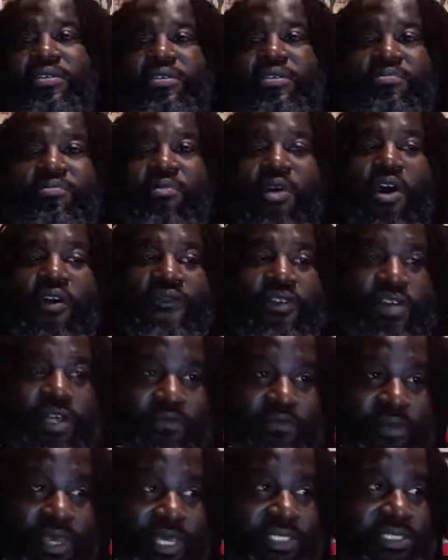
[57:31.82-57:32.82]
Marvel can
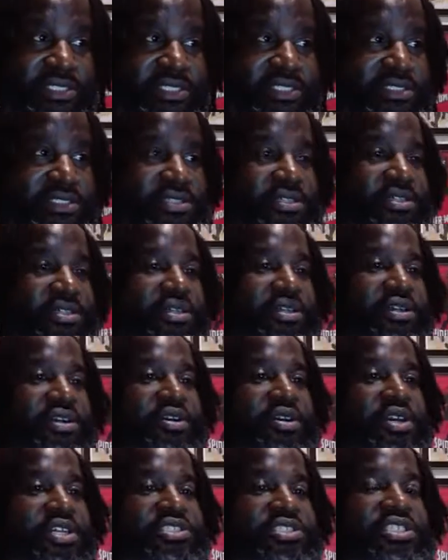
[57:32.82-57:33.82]
miss.
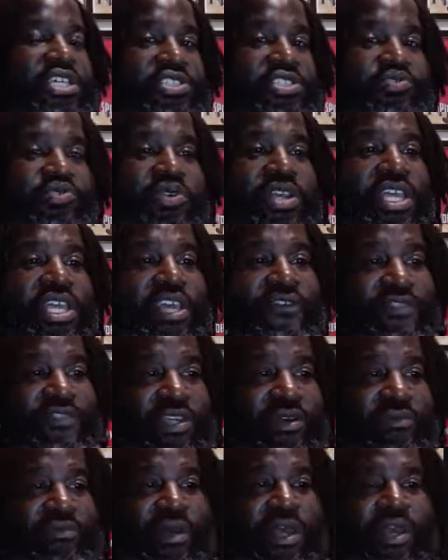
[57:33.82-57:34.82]
It's just we give
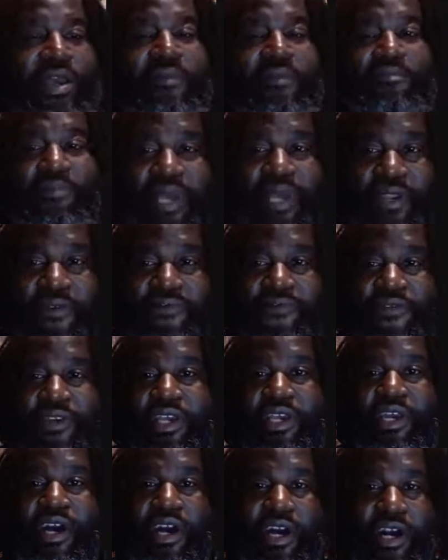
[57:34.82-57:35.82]
them
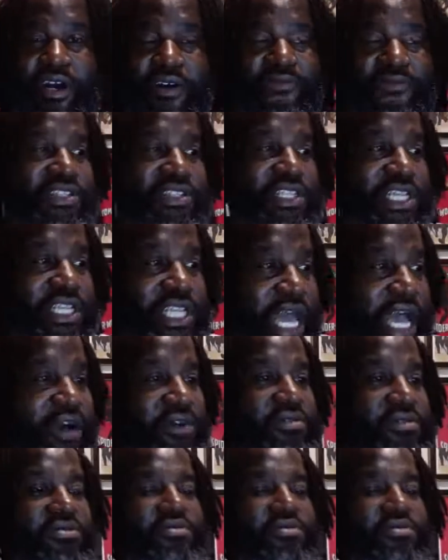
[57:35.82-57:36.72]
benefit of the doubt.